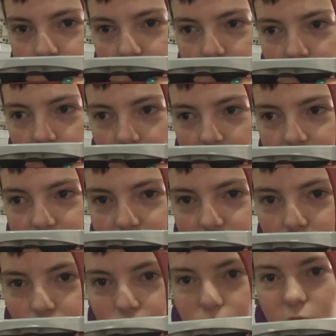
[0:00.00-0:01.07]
So that is
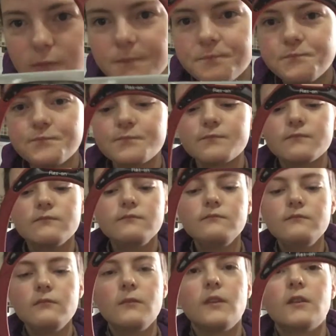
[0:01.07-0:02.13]
so cool.
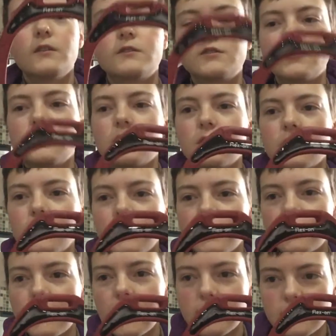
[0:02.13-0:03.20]
So as
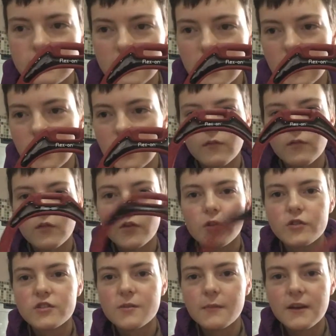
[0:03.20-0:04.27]
far as the
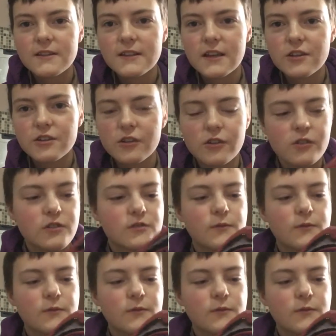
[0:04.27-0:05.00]
customization goes,